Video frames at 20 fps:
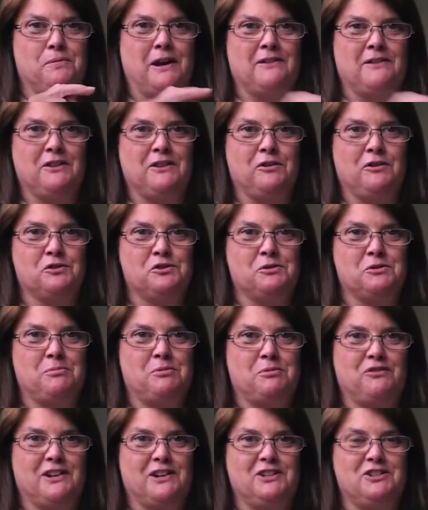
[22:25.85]
and they also
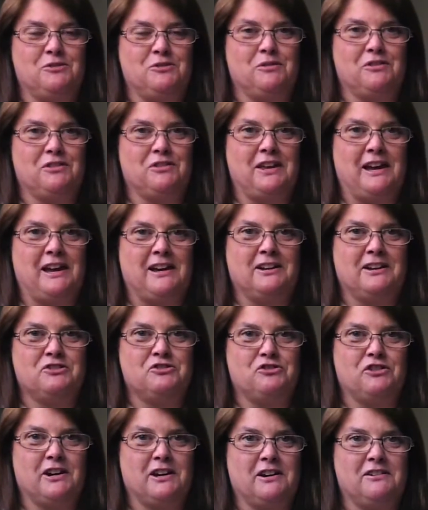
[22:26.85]
provide you with the hand
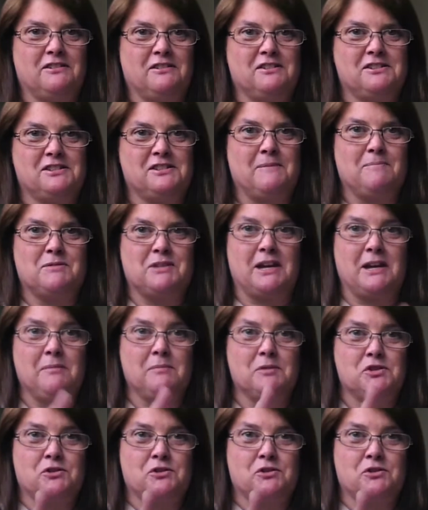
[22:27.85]
dryer at the same time.